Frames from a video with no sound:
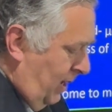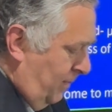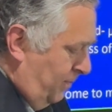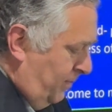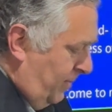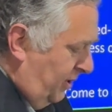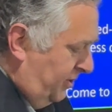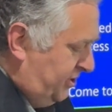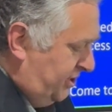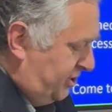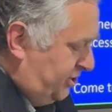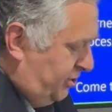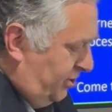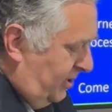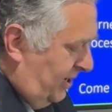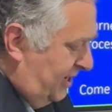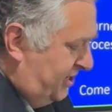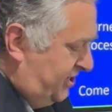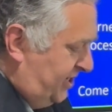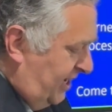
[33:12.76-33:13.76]
Most
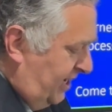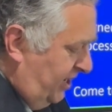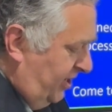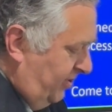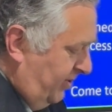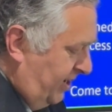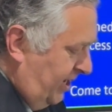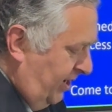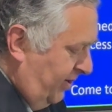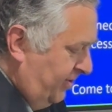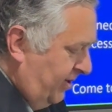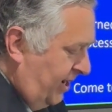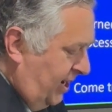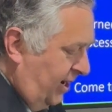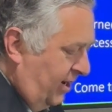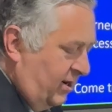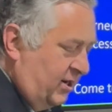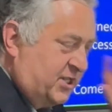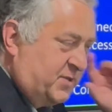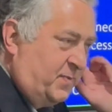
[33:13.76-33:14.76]
assuredly, I say to you, he who
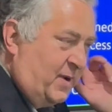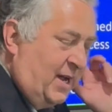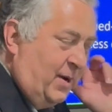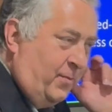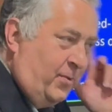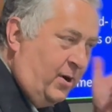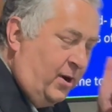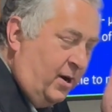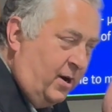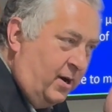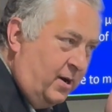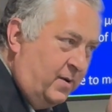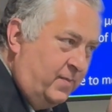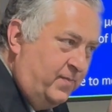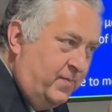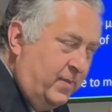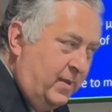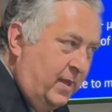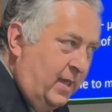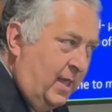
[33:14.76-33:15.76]
hears my word
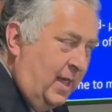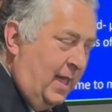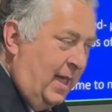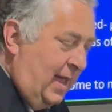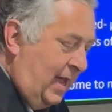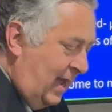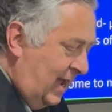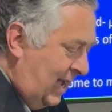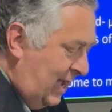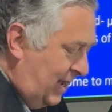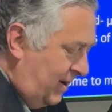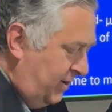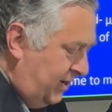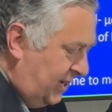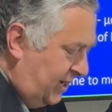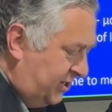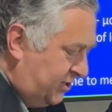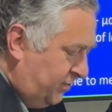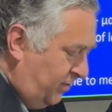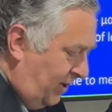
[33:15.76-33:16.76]
and
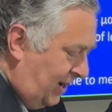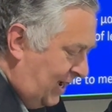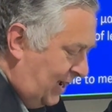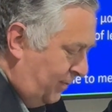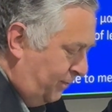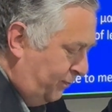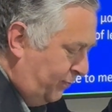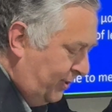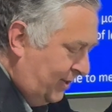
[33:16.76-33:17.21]
does what?